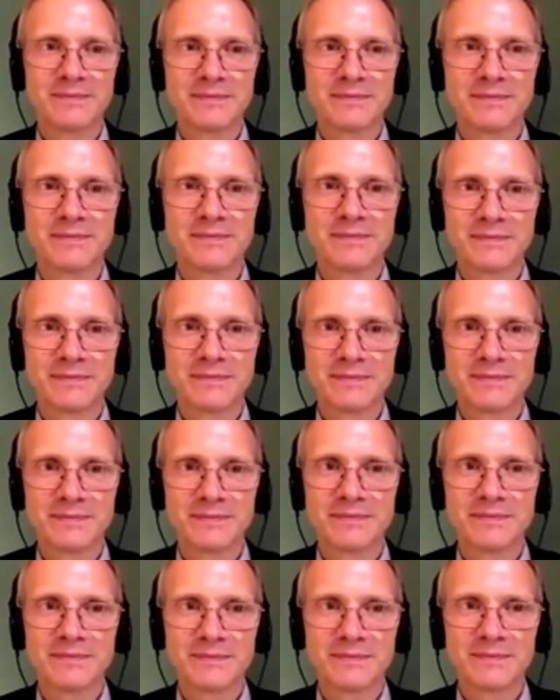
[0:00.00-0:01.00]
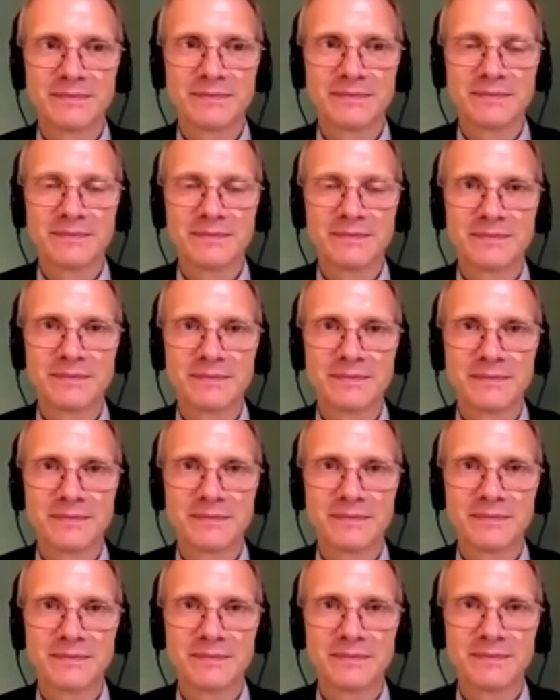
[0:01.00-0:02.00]

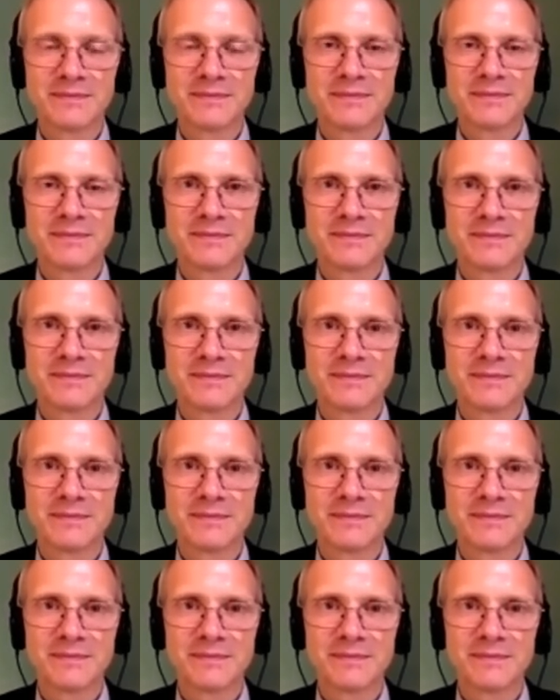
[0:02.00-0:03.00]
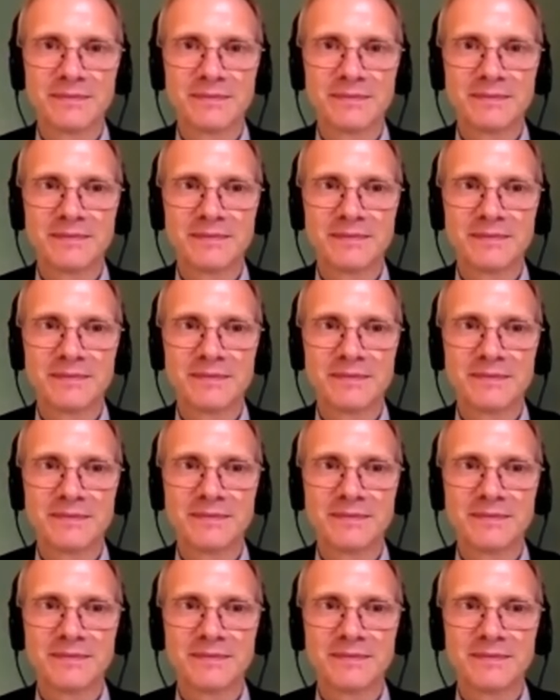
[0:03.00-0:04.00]

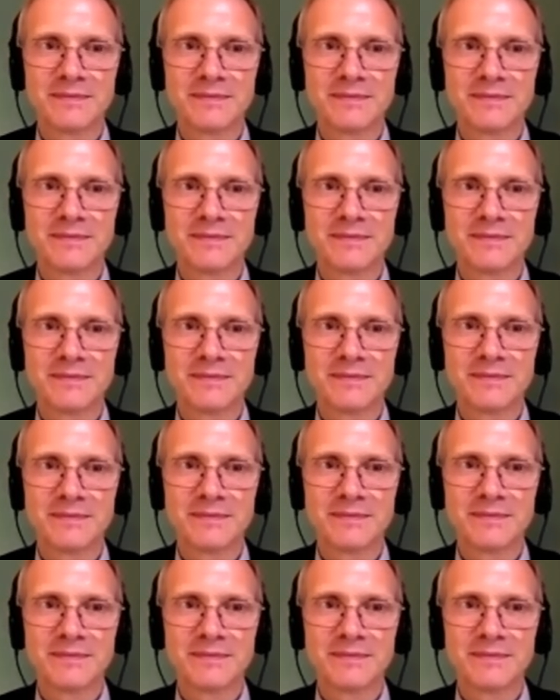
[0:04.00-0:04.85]
(silent)